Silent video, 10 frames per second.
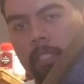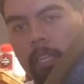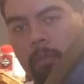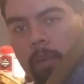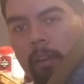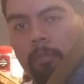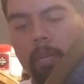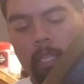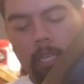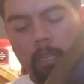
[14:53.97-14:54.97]
like round
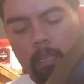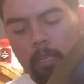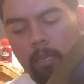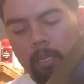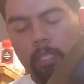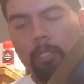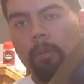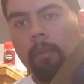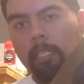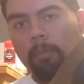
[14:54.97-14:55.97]
belly. because it
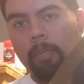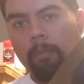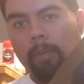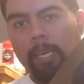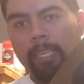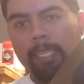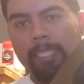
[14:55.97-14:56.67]
reminded me of mine.